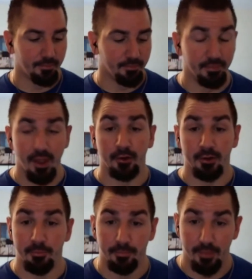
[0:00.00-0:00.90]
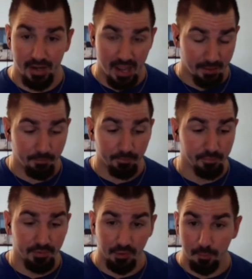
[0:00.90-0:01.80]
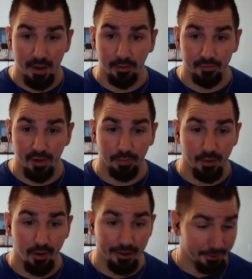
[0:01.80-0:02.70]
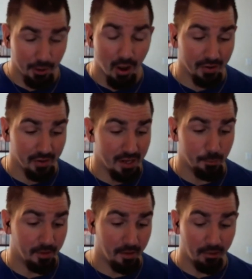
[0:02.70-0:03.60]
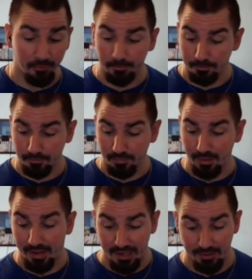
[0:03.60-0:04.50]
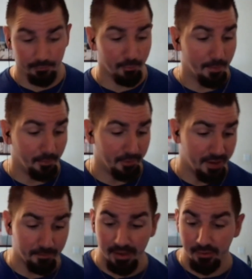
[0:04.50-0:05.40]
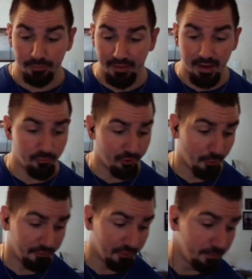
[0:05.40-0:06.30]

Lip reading: Telling you, again, to the parents out there, I don't know how you keep it together. I can't even remember the name of my own damn shows.